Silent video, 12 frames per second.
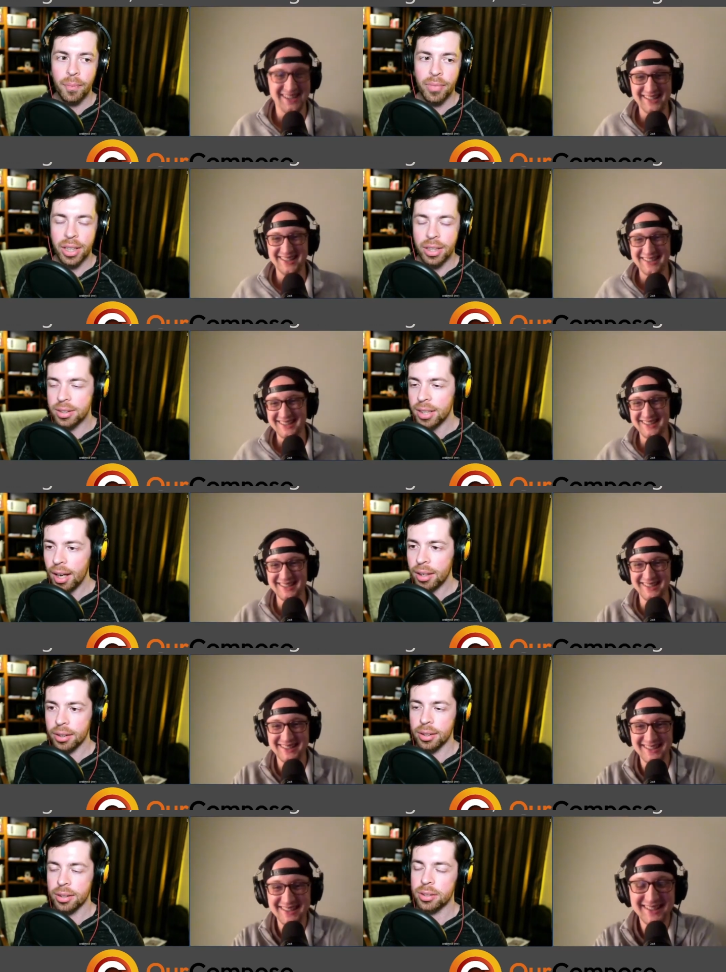
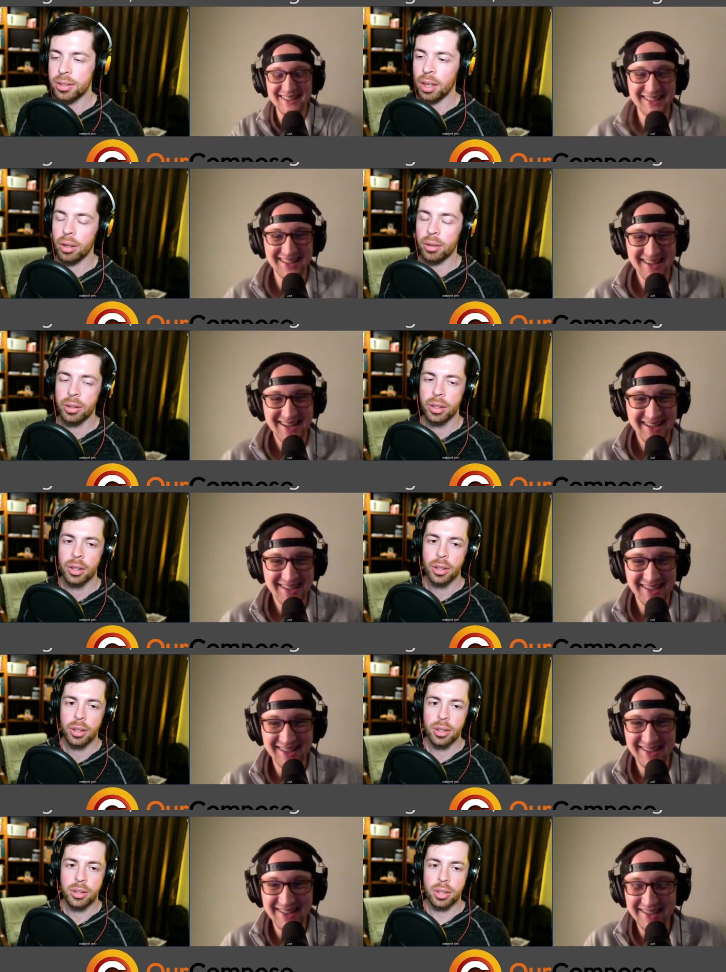Speaker 1: Exactly. So,
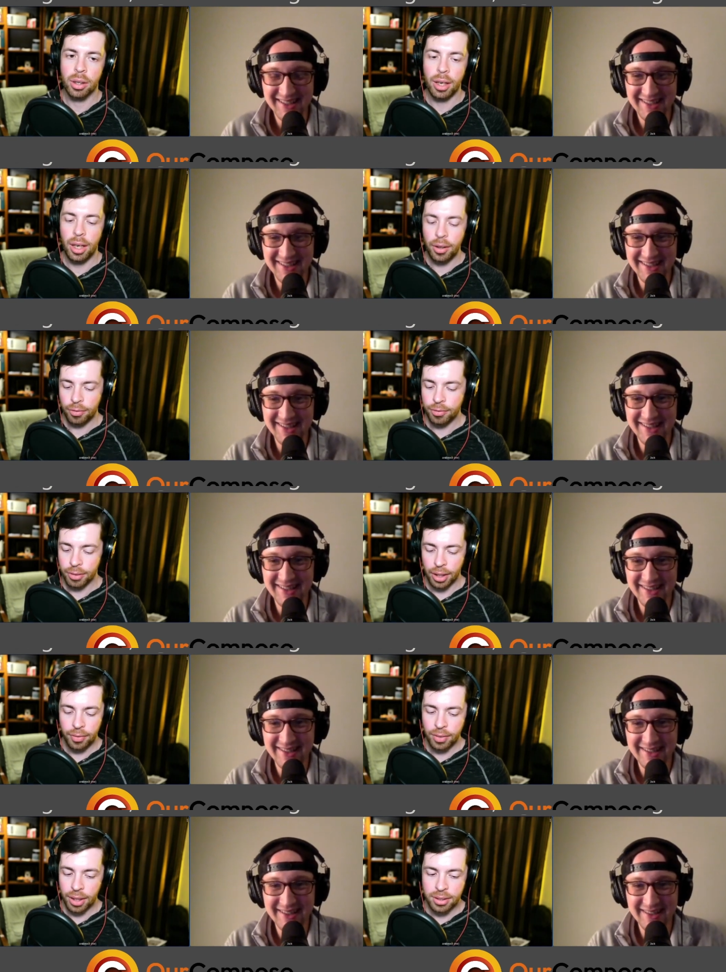so if,
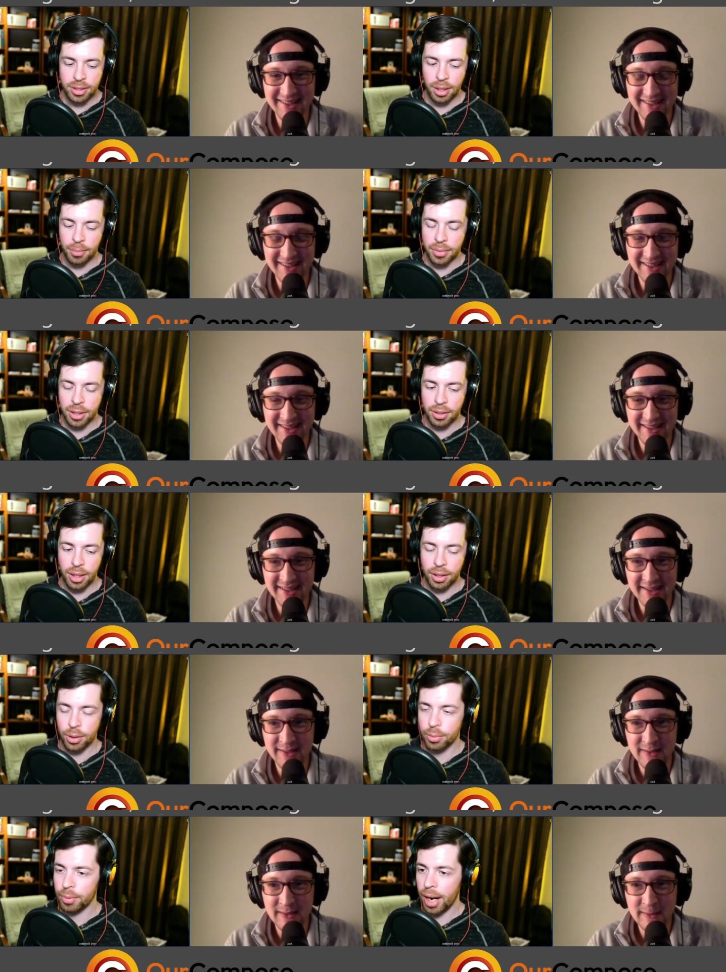if that's something that
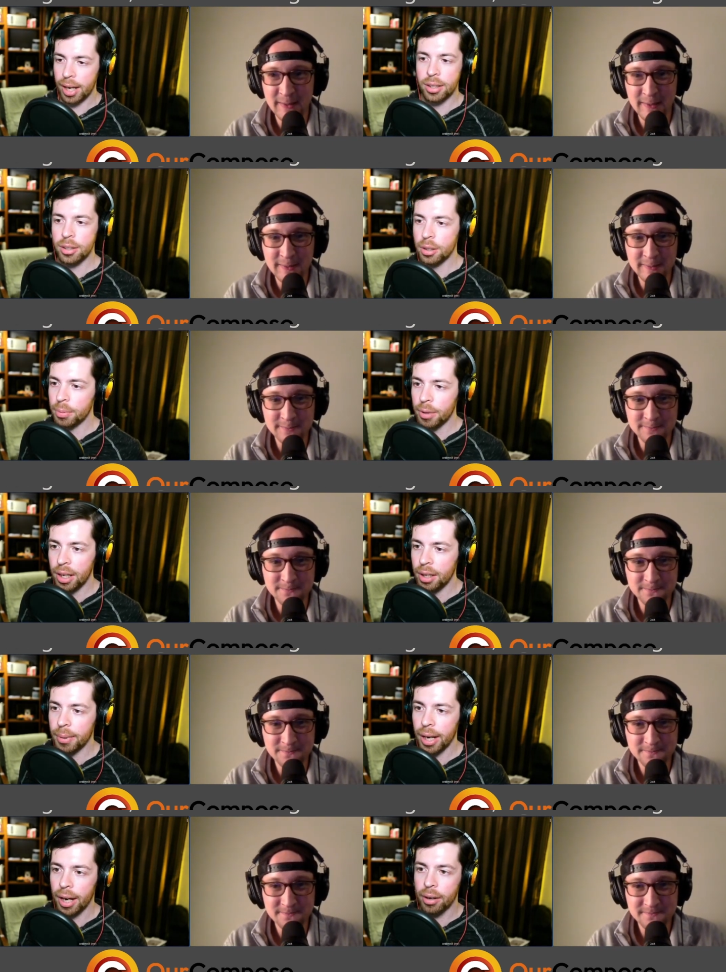you're racking your brain
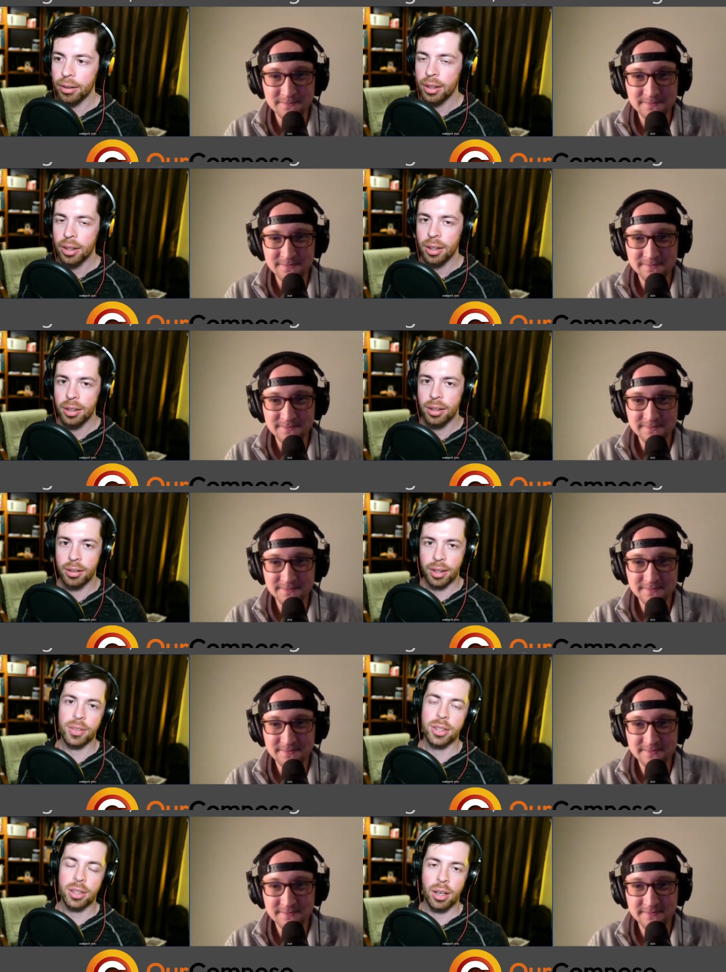about, you know, give
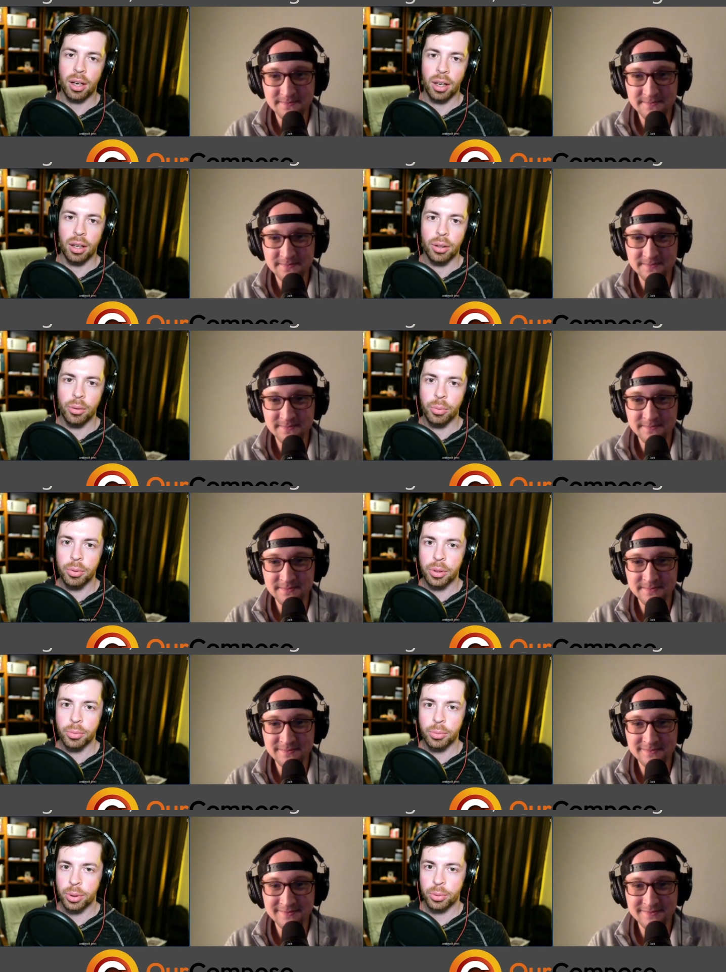us a call we're,
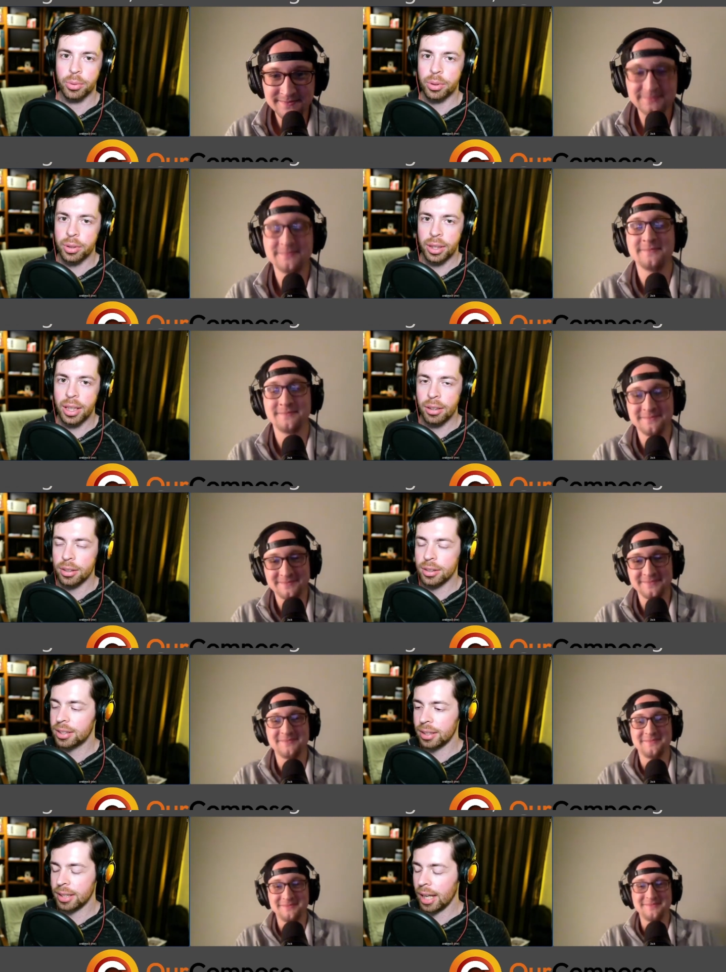we're, here to
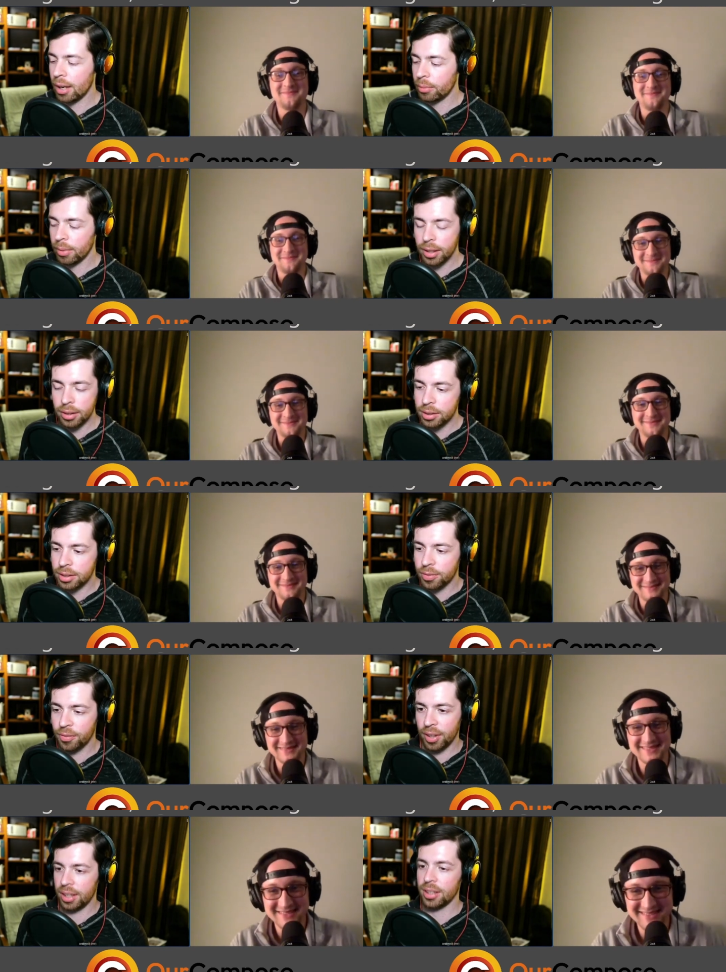sit down, whether it's
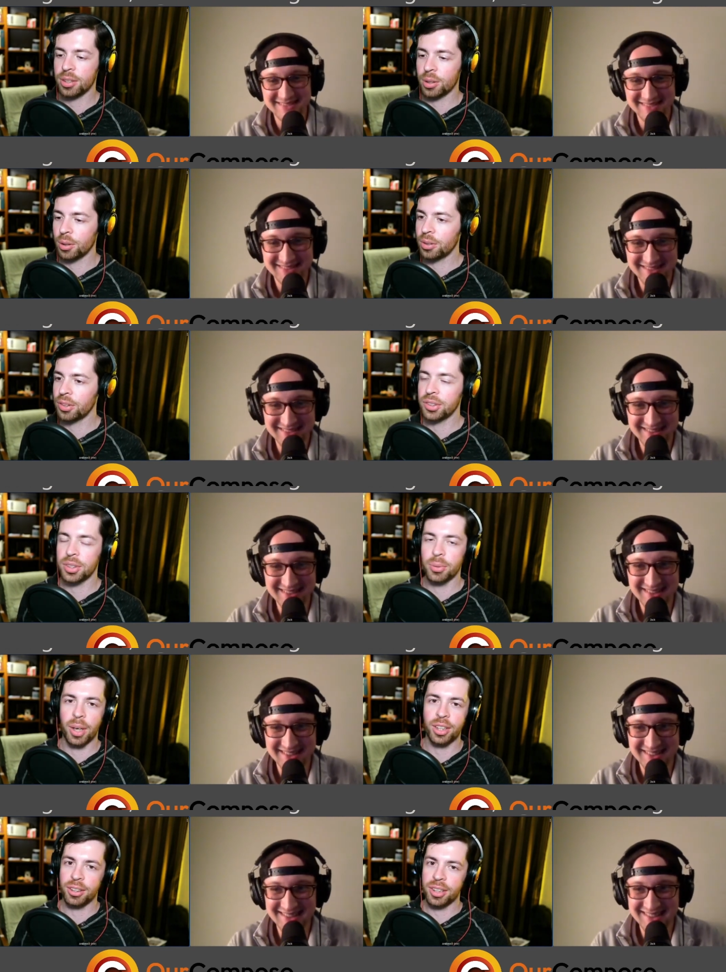fitness goals,
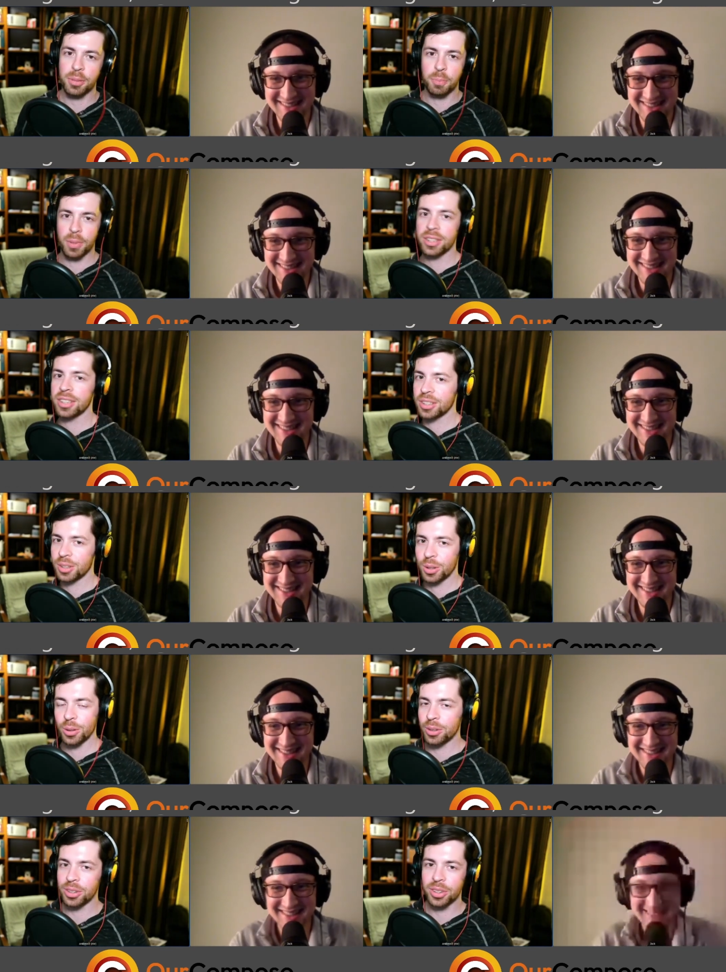whether it's business
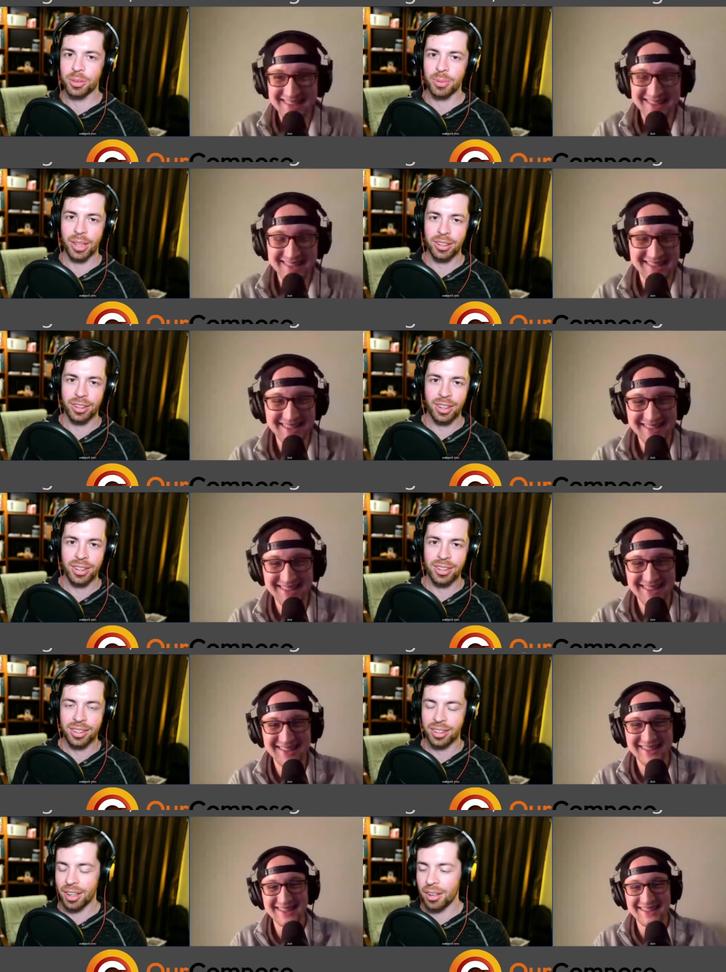goals, whether it's
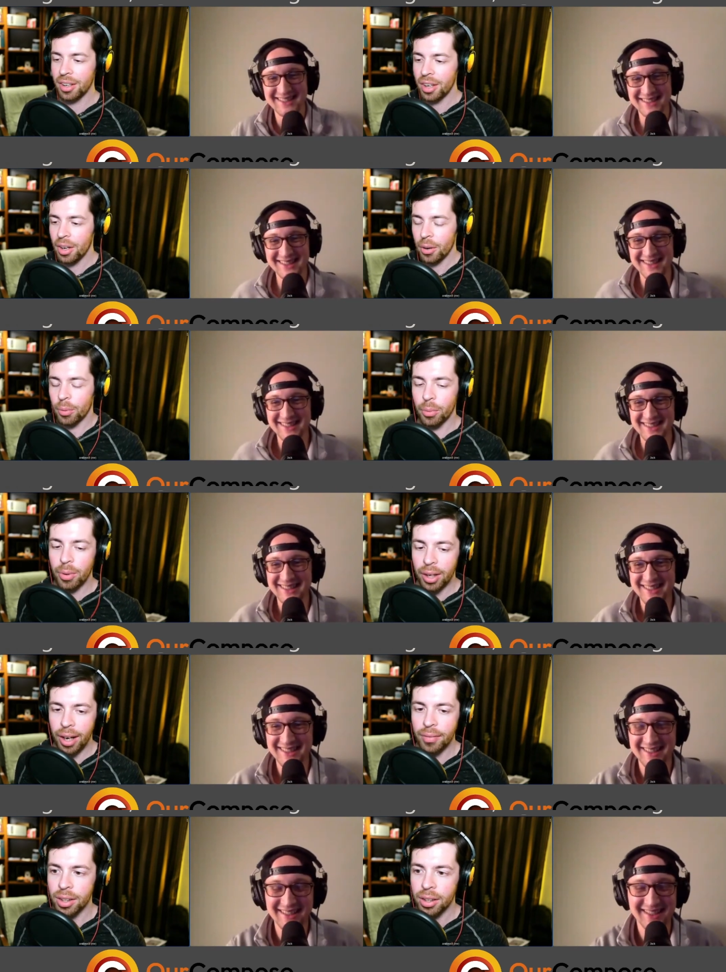you know,
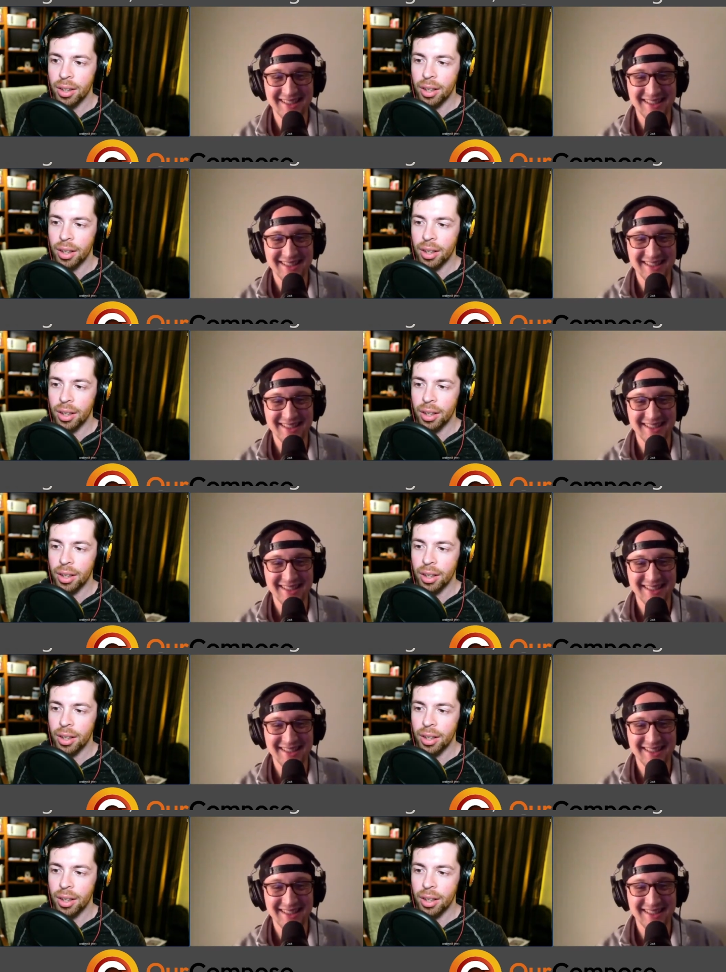whatever.